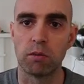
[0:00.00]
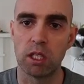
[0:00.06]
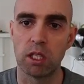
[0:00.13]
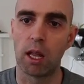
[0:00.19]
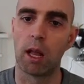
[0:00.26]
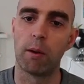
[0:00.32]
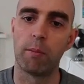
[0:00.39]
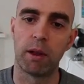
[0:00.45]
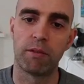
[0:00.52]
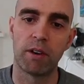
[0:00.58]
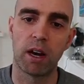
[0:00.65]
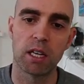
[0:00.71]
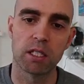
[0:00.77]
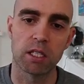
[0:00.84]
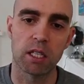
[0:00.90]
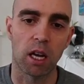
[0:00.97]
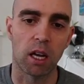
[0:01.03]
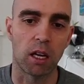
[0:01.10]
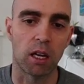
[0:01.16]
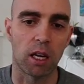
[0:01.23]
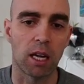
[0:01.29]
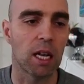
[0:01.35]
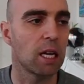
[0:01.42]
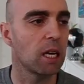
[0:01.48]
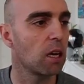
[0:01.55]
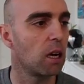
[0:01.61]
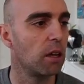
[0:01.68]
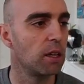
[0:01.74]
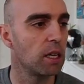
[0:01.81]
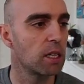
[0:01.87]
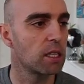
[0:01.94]
did that a bit fast. I'm going to click
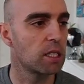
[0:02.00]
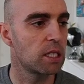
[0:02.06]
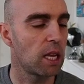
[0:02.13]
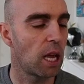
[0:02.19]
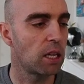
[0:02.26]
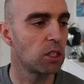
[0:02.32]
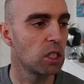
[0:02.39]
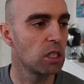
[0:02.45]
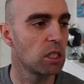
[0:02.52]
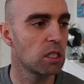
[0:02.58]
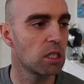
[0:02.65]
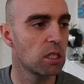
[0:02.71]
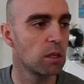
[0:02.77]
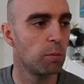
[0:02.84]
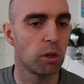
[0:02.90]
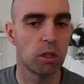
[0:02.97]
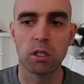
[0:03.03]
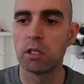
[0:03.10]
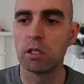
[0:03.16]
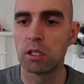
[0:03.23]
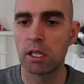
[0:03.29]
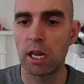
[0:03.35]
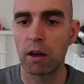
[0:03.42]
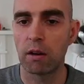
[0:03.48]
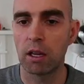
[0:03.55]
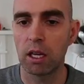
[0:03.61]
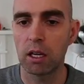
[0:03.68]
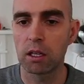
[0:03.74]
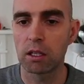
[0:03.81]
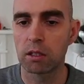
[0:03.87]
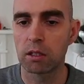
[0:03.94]
on the extensions button down here,